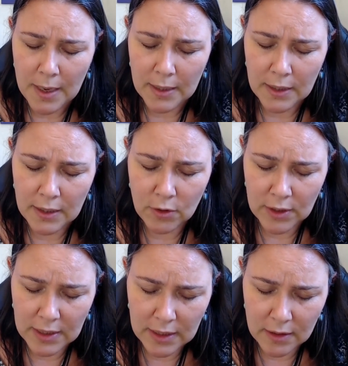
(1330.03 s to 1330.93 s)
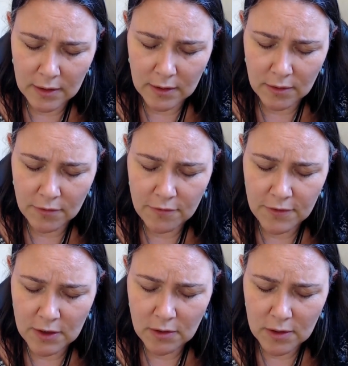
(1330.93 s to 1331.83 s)
You can either
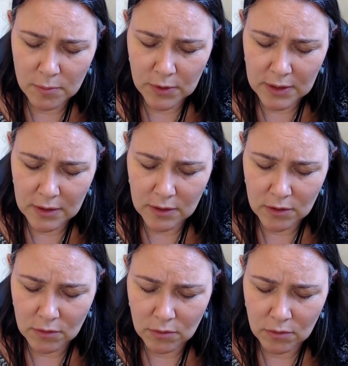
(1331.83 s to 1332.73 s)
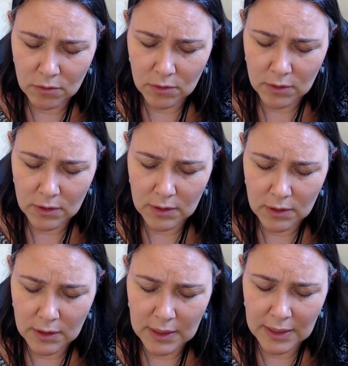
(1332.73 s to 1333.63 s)
feel the presence or
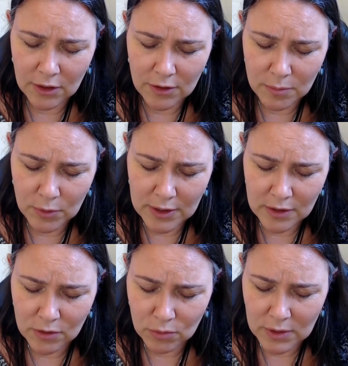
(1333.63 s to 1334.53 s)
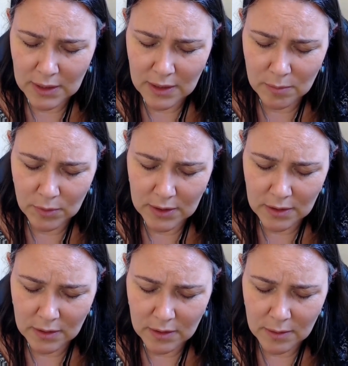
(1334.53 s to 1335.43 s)
hear the presence or see the
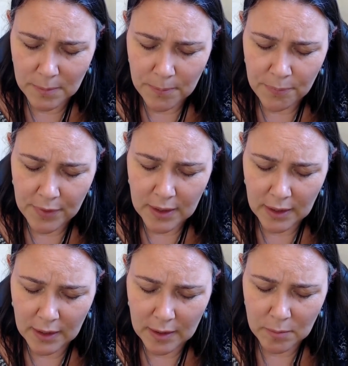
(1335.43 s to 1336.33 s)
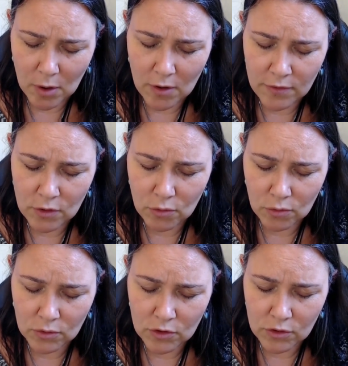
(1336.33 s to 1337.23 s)
presence of
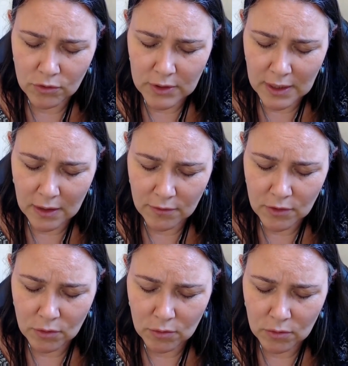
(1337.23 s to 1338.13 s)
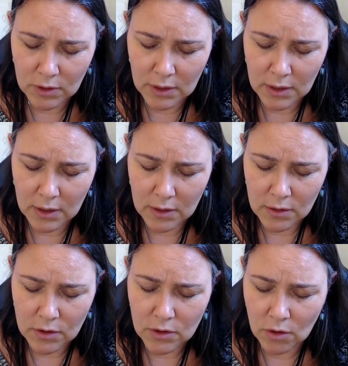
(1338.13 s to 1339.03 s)
your true self, your
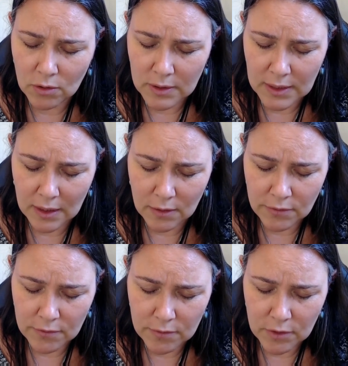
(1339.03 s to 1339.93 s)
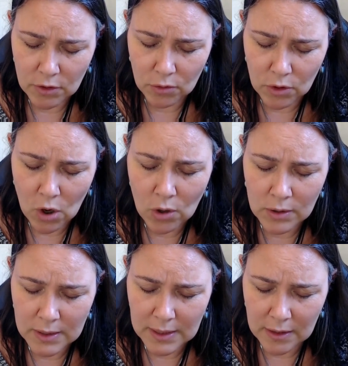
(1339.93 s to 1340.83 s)
soul self, your
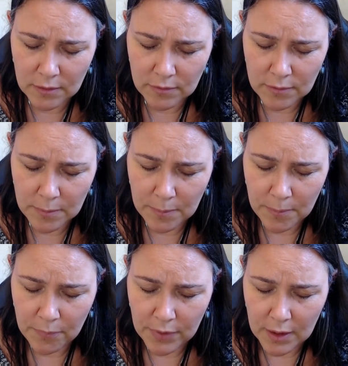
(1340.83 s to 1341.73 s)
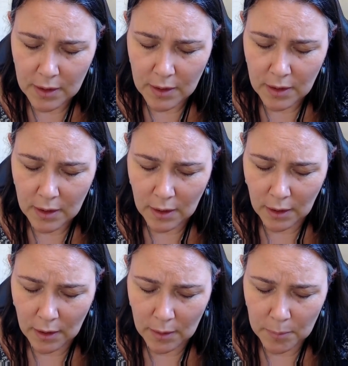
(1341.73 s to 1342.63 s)
whole self.
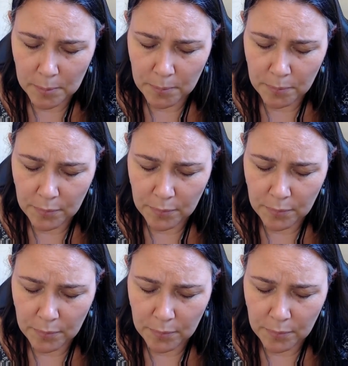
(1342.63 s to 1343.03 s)
And